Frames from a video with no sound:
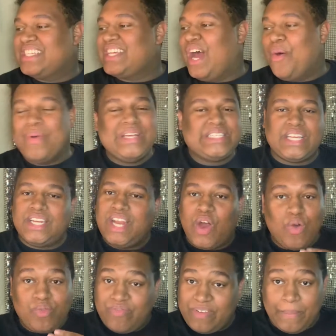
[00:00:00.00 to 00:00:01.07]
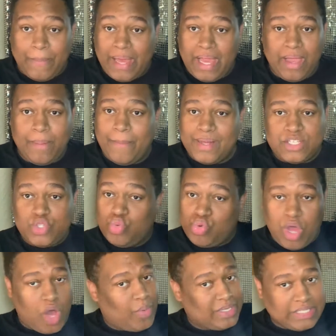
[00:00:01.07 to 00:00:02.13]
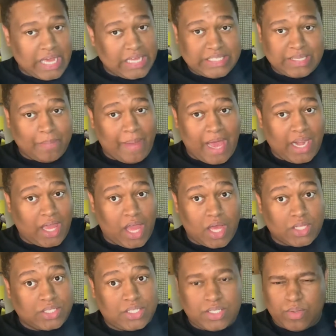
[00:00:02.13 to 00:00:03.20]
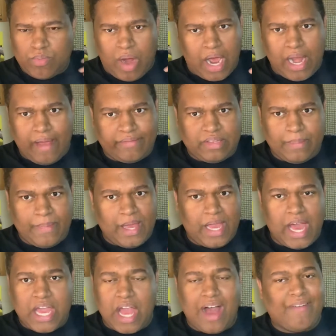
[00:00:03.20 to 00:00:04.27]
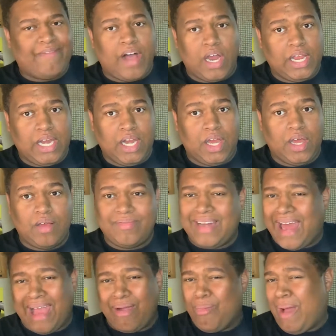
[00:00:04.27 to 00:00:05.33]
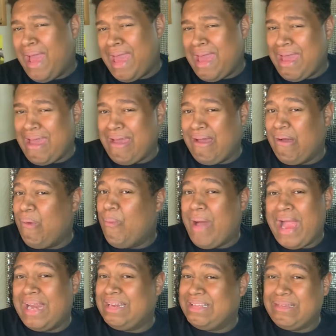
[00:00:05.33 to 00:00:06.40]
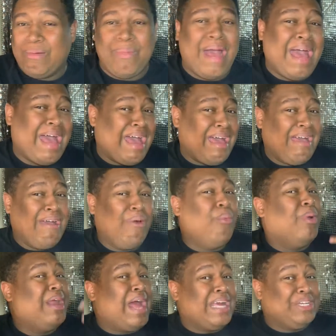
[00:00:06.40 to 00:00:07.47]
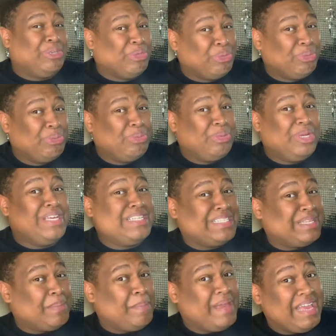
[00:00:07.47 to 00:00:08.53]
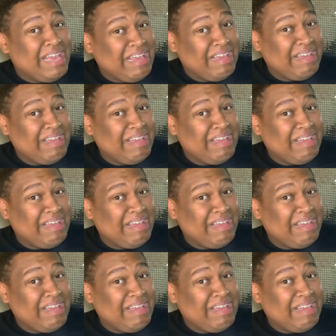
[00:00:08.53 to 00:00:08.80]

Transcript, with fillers: always a no for me, but you go and date somebody else right after me and y'all fall in love. Like why, why, why, what I do? Is it me?